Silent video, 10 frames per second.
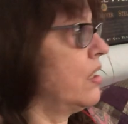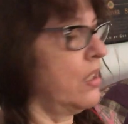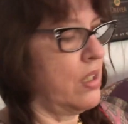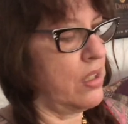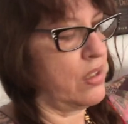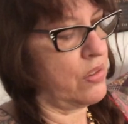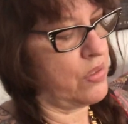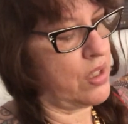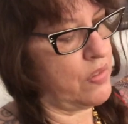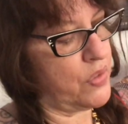I don't
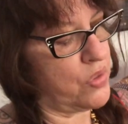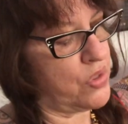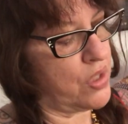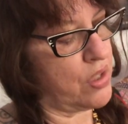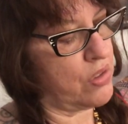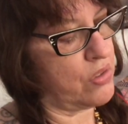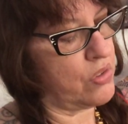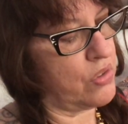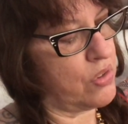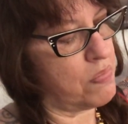have those
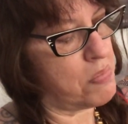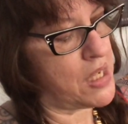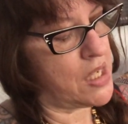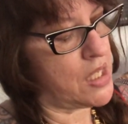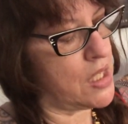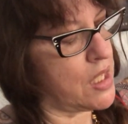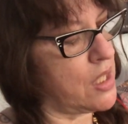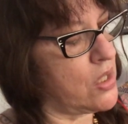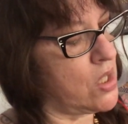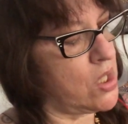skills, mad
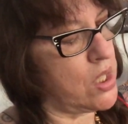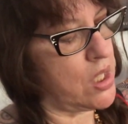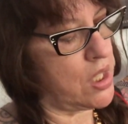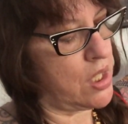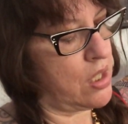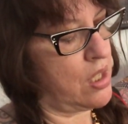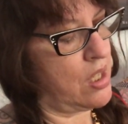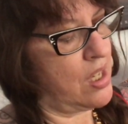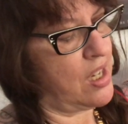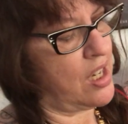skills.
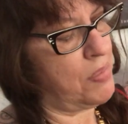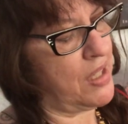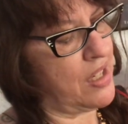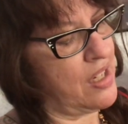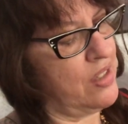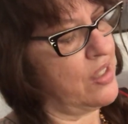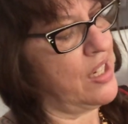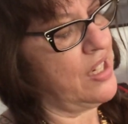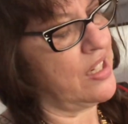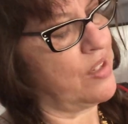I mean, I kind of
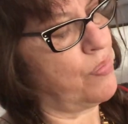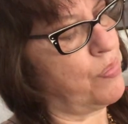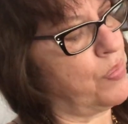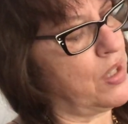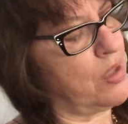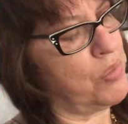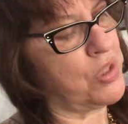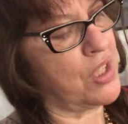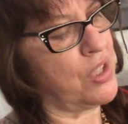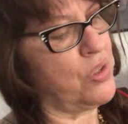like it, and I'm
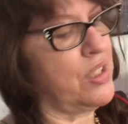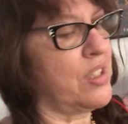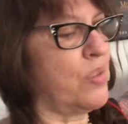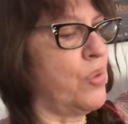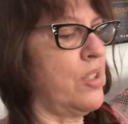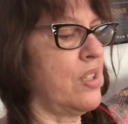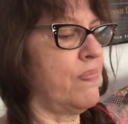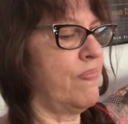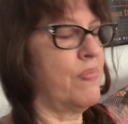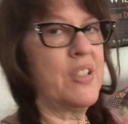just curious, like, what the,
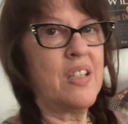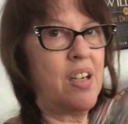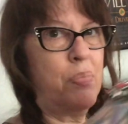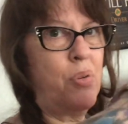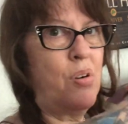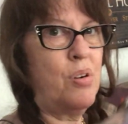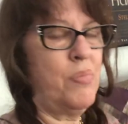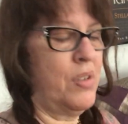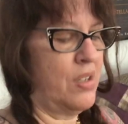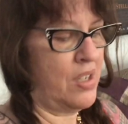is it upper arm?
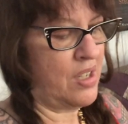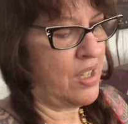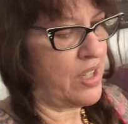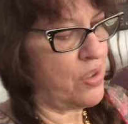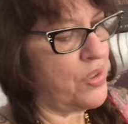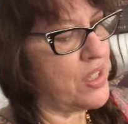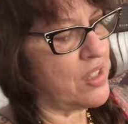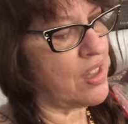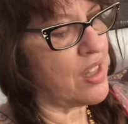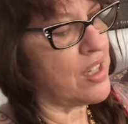I know that's
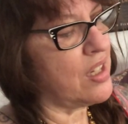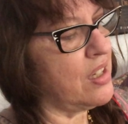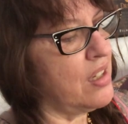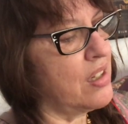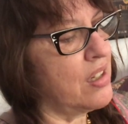a thing.